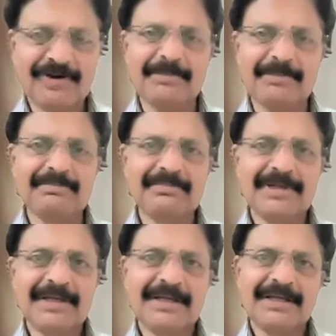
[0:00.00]
from
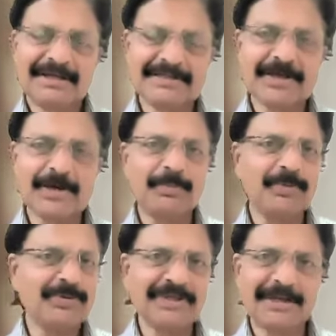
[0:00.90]
reserve
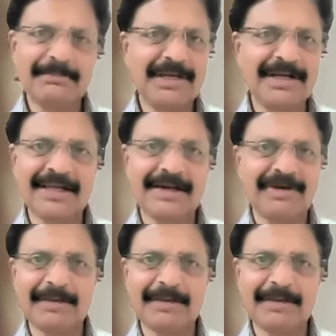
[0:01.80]
pool to the immediately